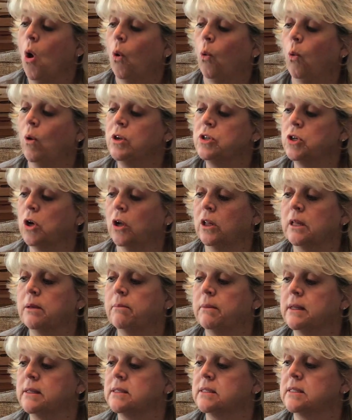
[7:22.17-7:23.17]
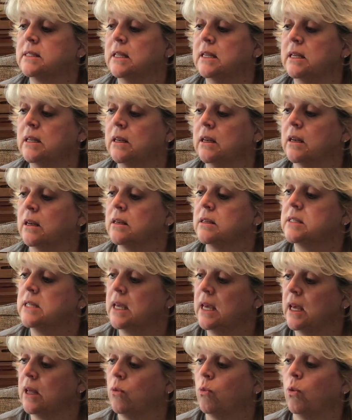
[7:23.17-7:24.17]
What Charlie Mintz
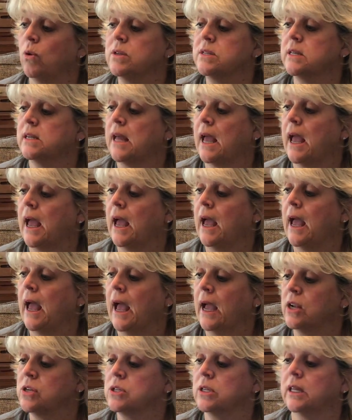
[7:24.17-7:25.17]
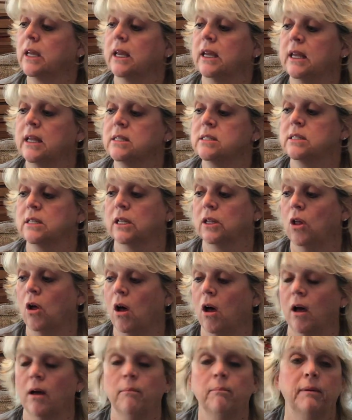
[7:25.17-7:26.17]
did wasn't actually against the
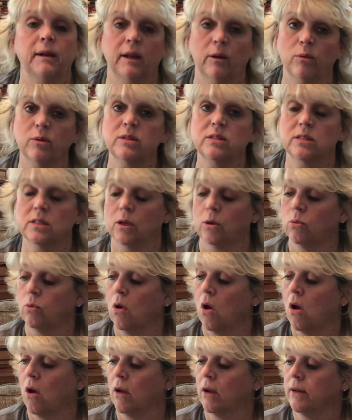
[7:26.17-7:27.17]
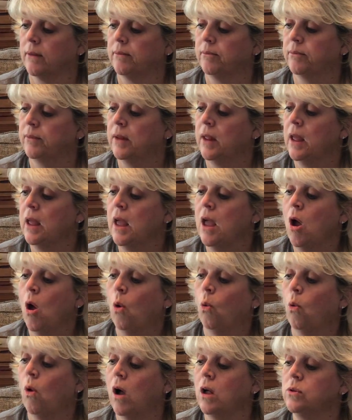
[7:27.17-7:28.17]
law, but it was still wrong.
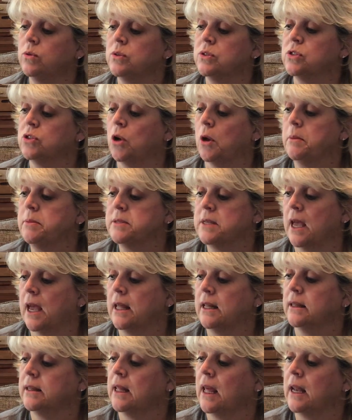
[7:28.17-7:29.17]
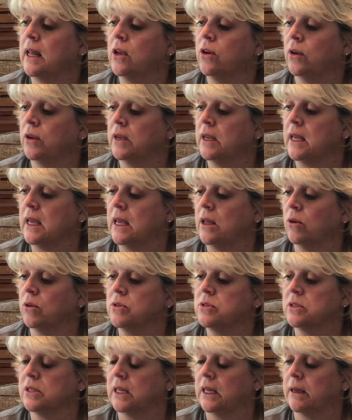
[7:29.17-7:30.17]
Walt was so upset that he couldn't eat or
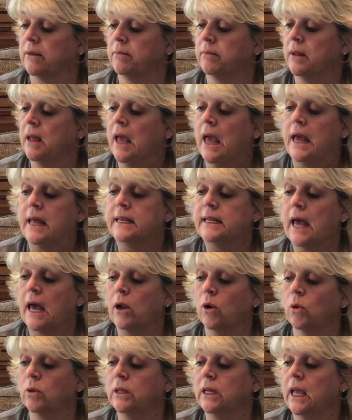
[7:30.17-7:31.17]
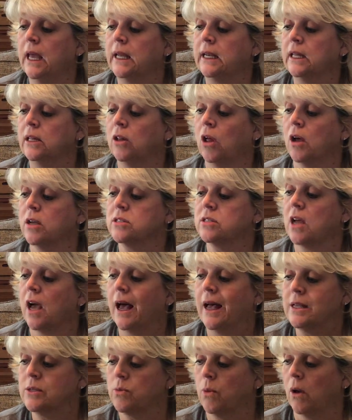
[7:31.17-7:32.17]
sleep. Not only had he lost
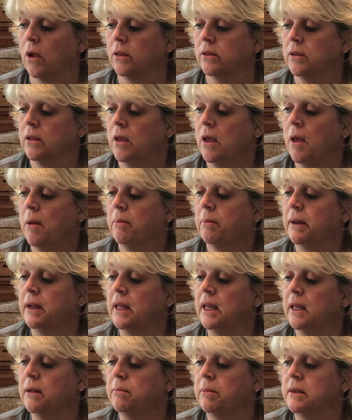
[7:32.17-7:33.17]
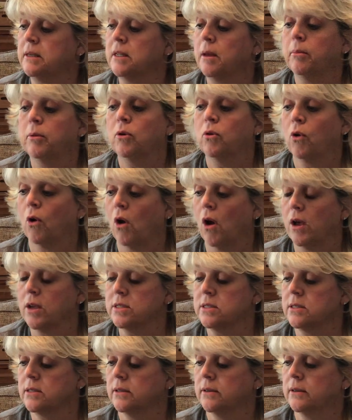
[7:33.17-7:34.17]
Oswald, but he had been
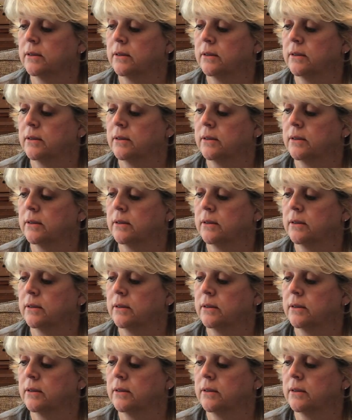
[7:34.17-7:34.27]
double-crossed.